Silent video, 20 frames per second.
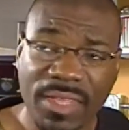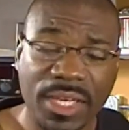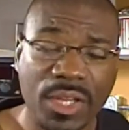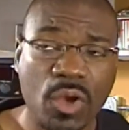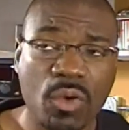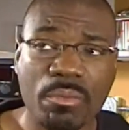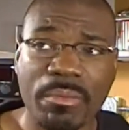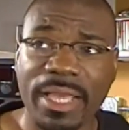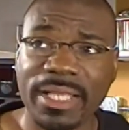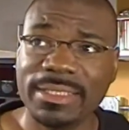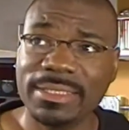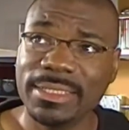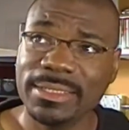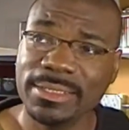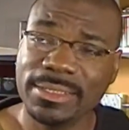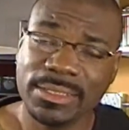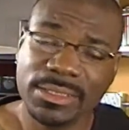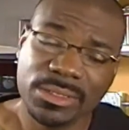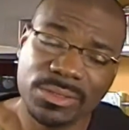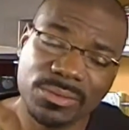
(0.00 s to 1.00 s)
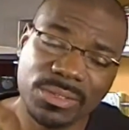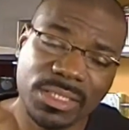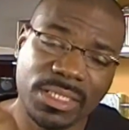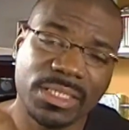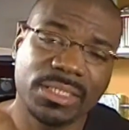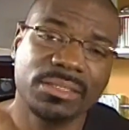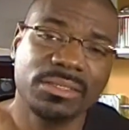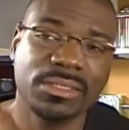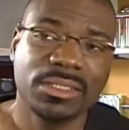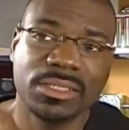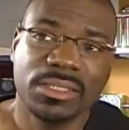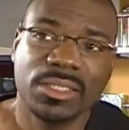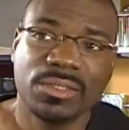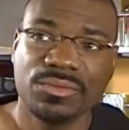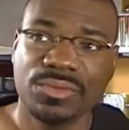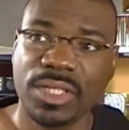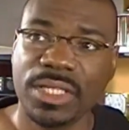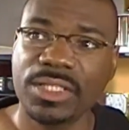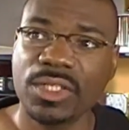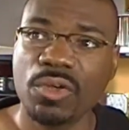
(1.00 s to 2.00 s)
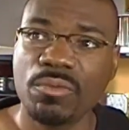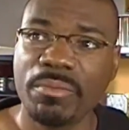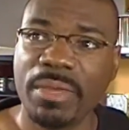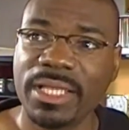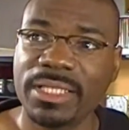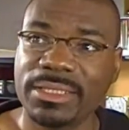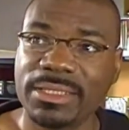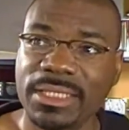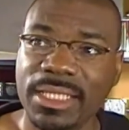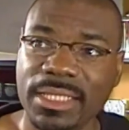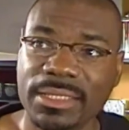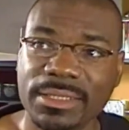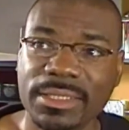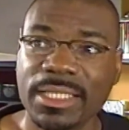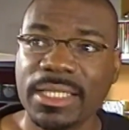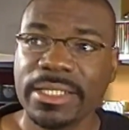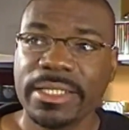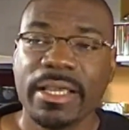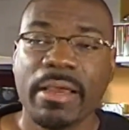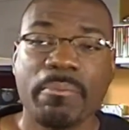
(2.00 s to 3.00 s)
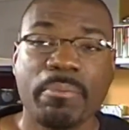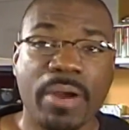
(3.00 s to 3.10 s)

If they don't make sense to you, then, you know, they don't make sense.